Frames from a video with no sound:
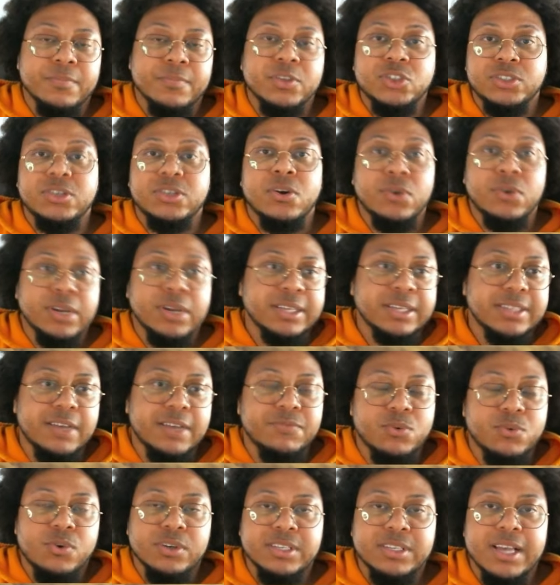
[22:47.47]
told us. Of
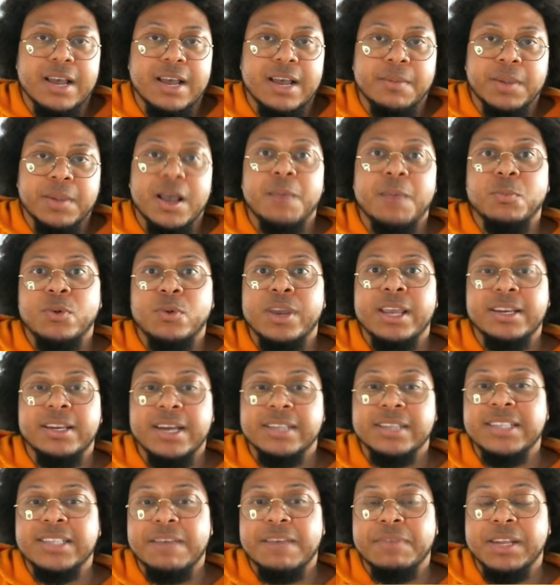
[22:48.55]
course, Kamui
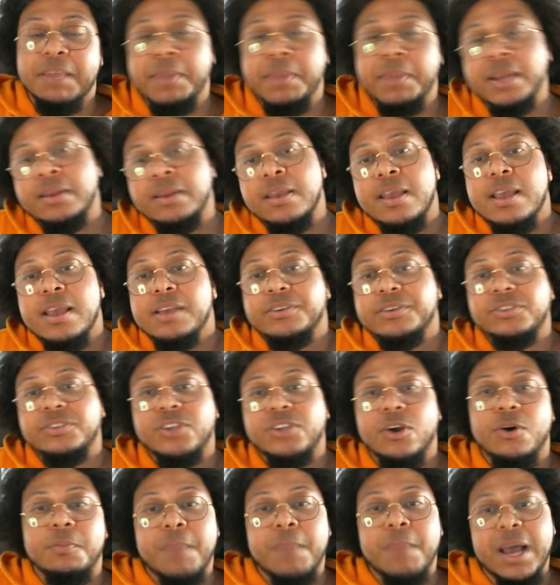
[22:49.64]
does have a limit.
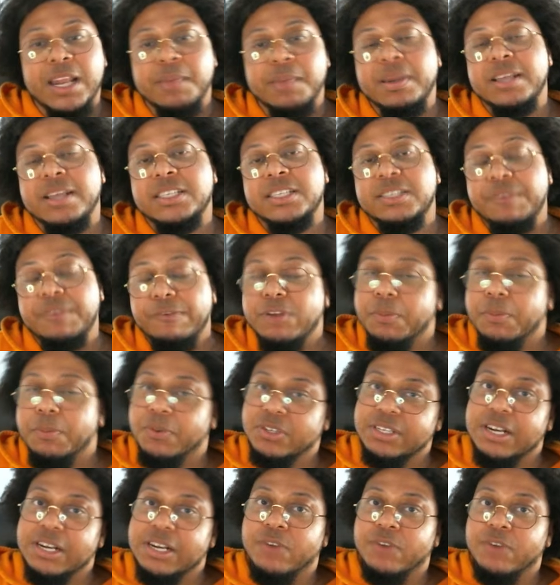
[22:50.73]
So my limit is
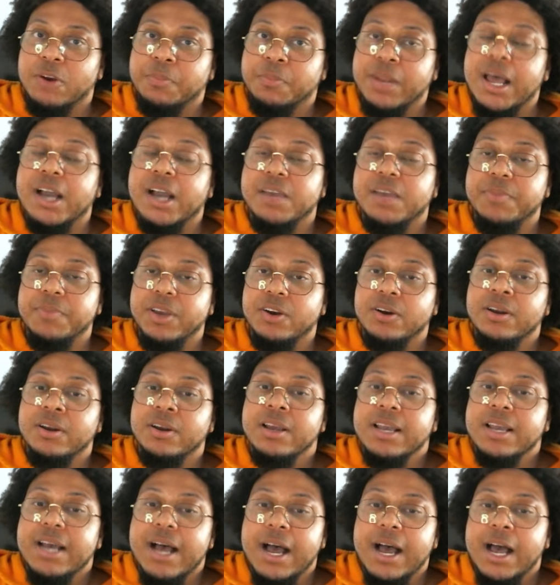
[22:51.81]
50% of your block meter.
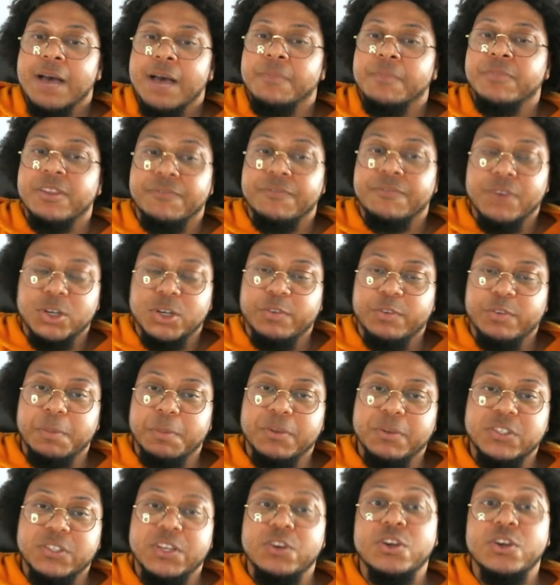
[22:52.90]
The first
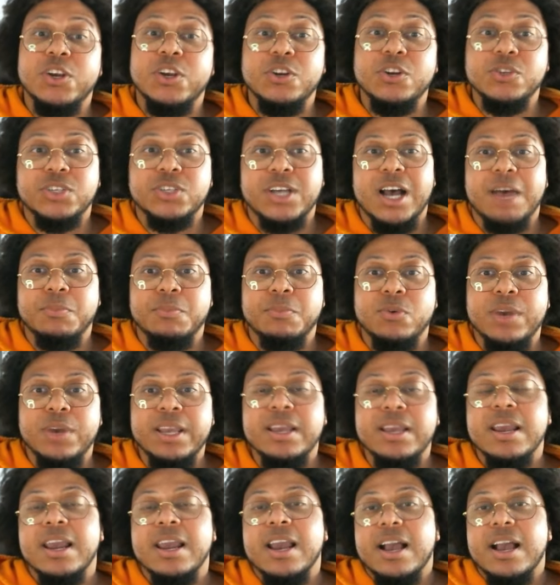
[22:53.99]
50% you can use
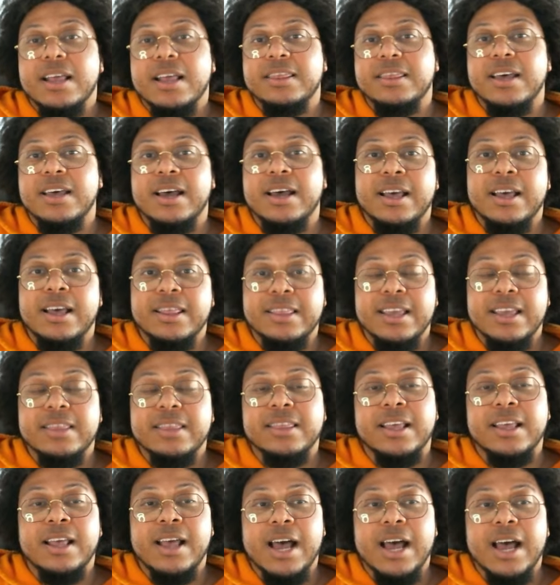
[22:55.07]
Kamui.
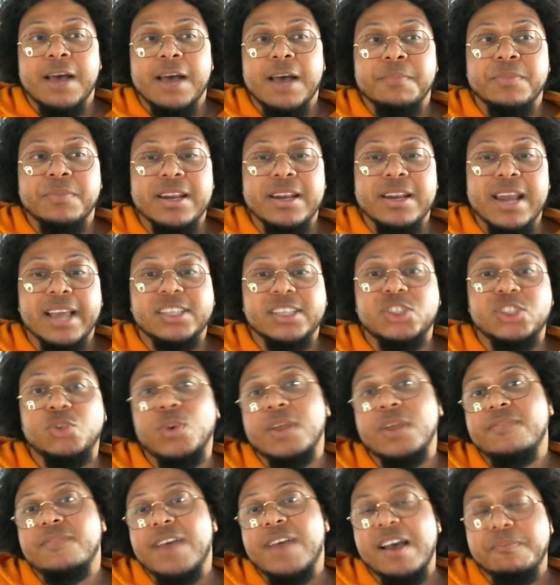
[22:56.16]
The next
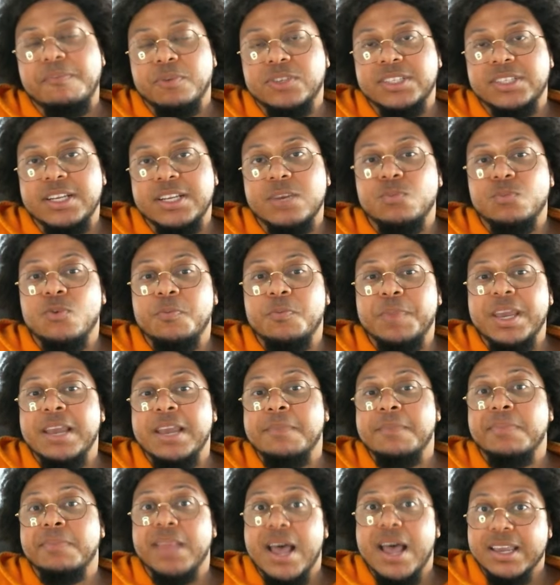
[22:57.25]
25% will be
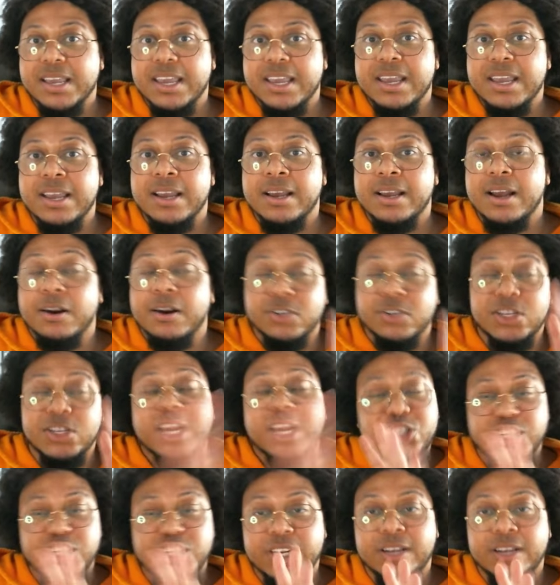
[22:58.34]
blocking or
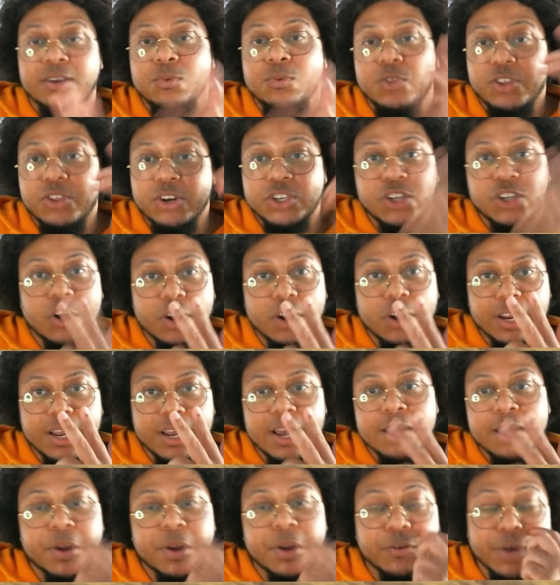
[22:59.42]
dodging with your
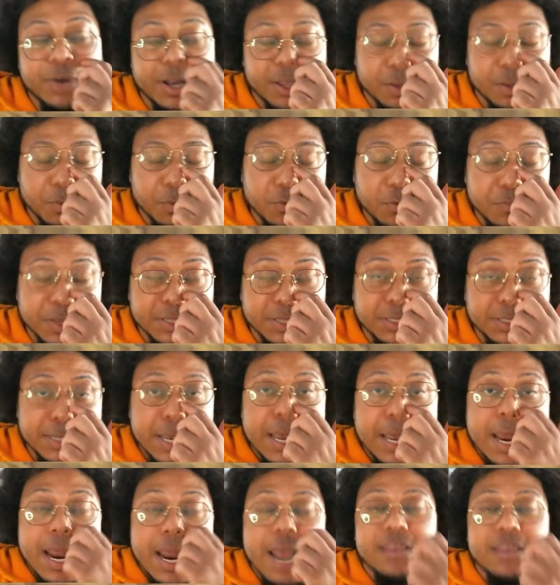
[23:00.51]
Sharingan by reading their movements,
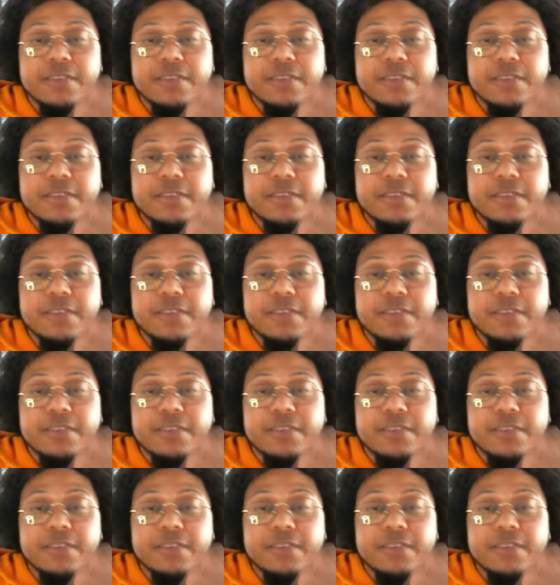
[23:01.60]
and the